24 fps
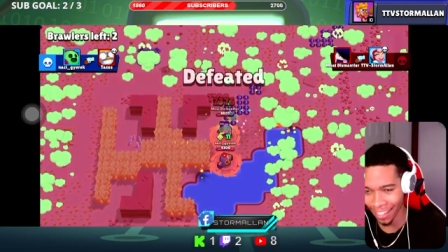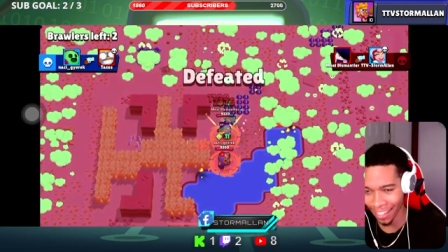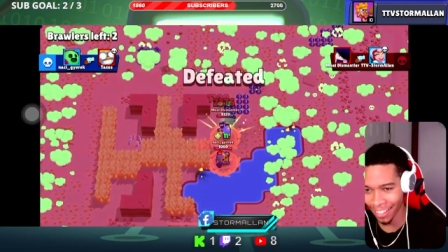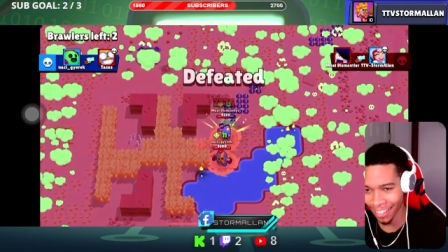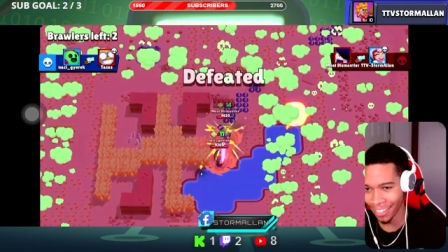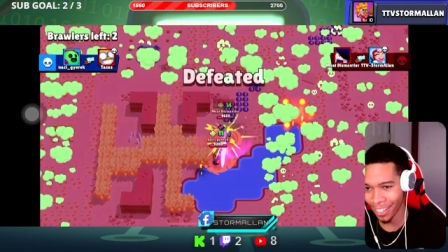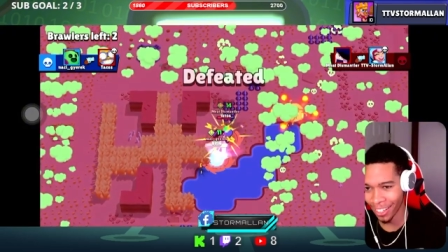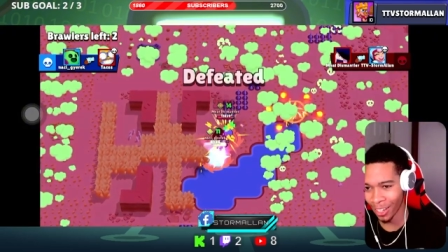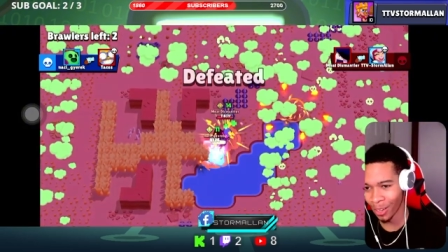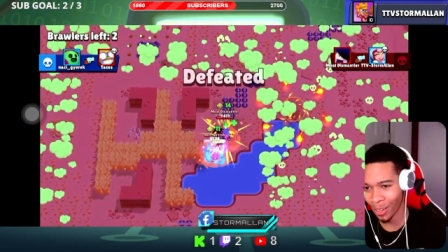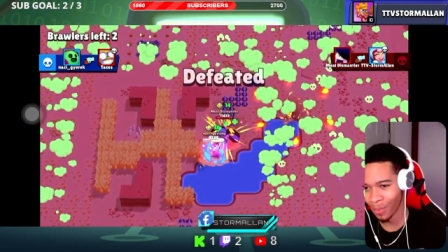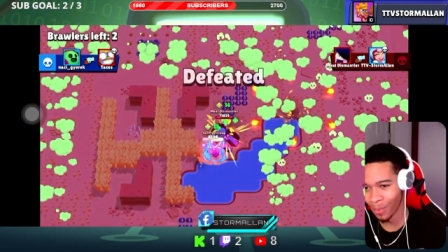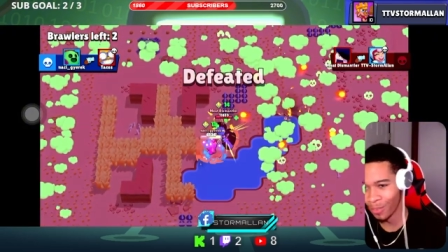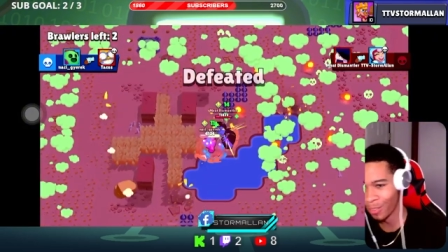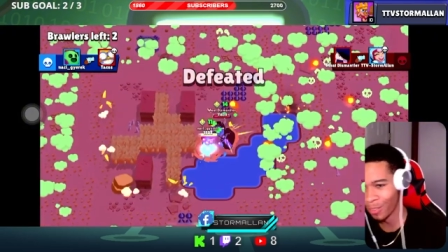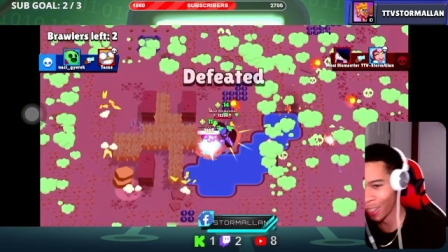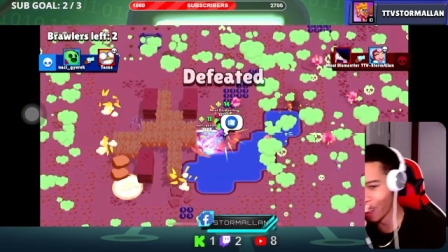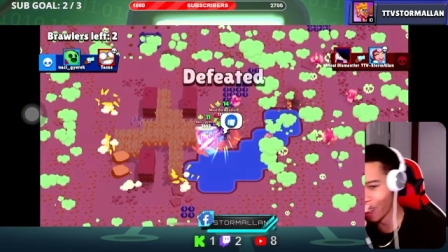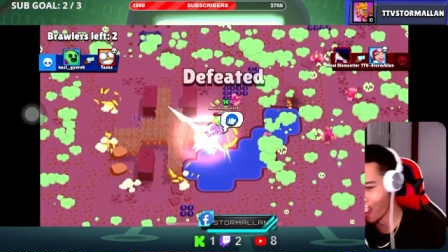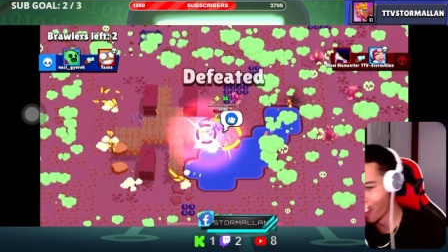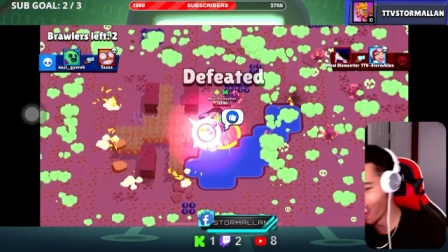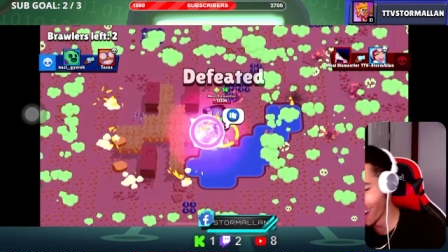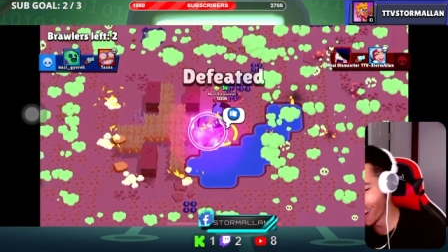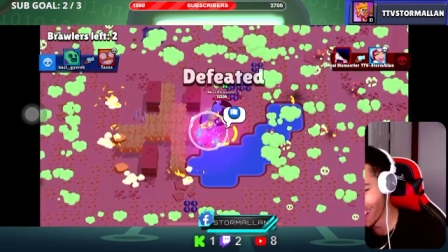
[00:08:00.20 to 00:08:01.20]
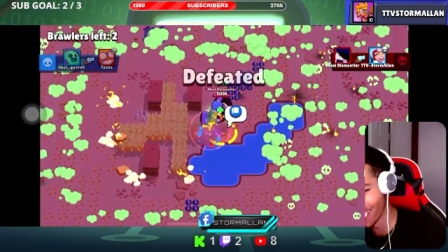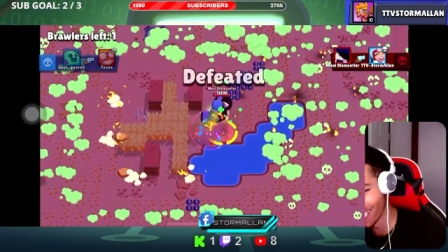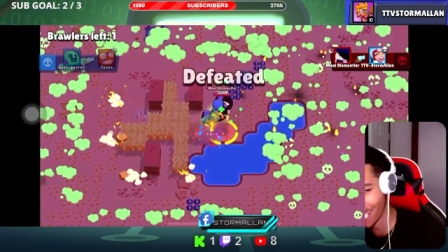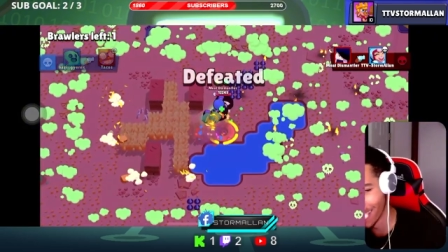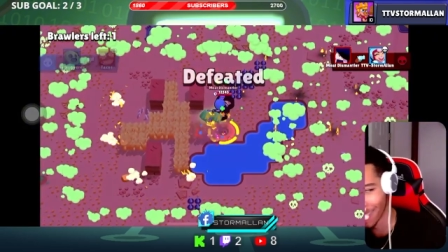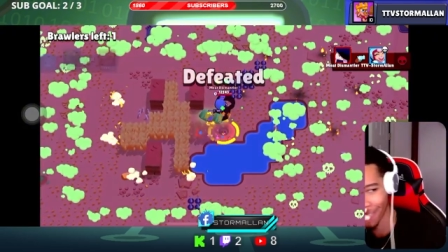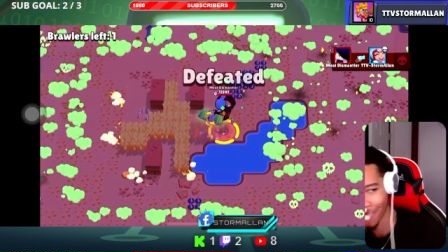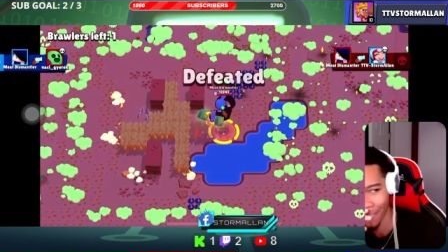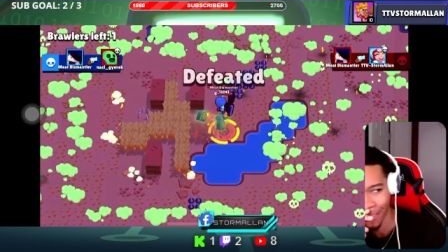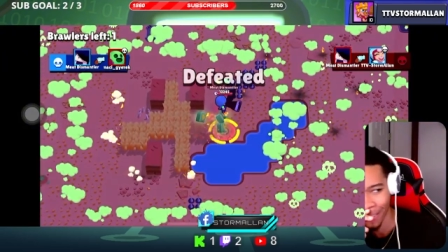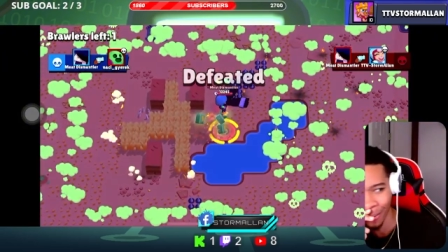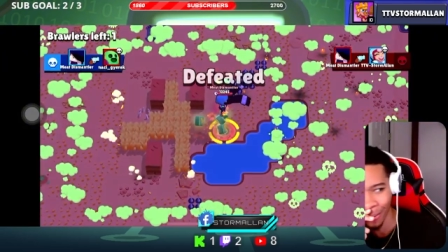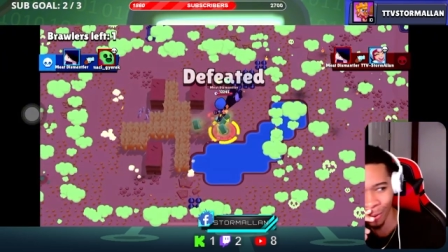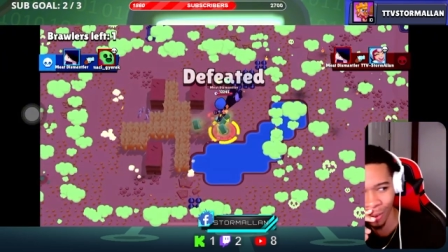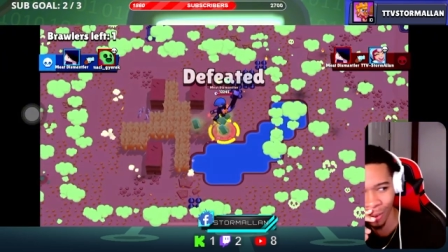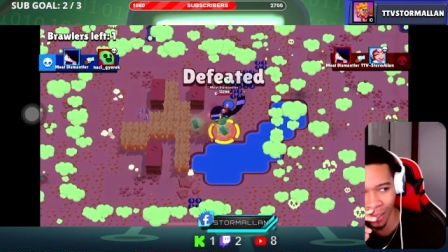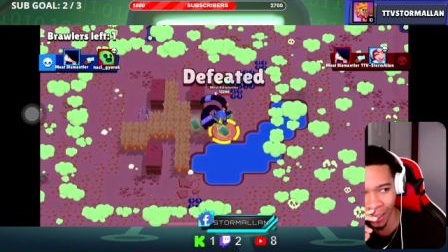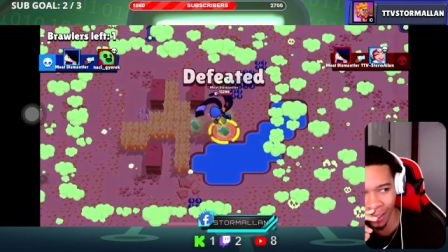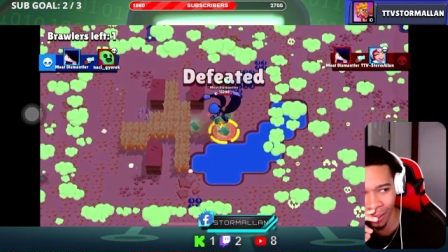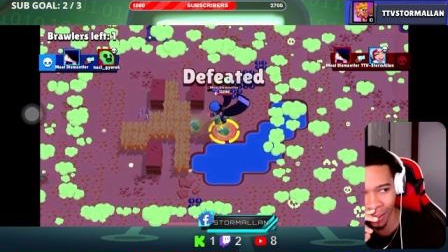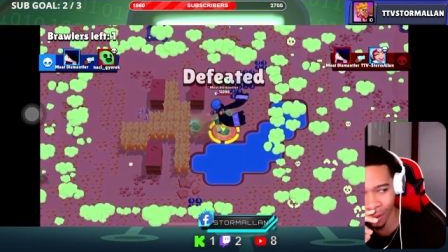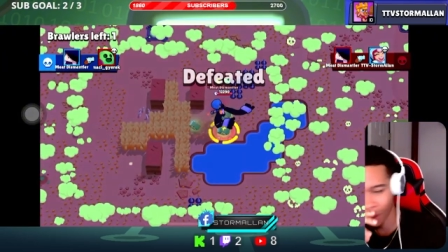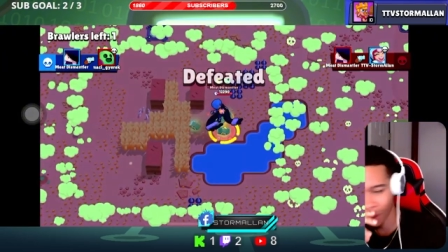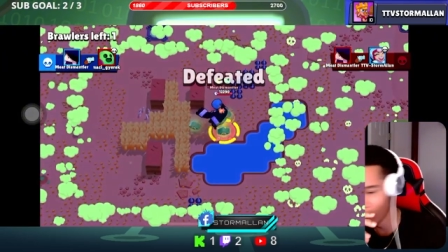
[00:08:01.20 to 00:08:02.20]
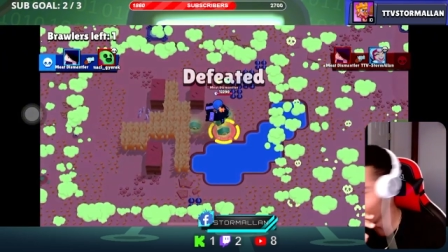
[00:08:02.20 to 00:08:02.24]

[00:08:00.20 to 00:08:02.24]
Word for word: a dub. We won. We literally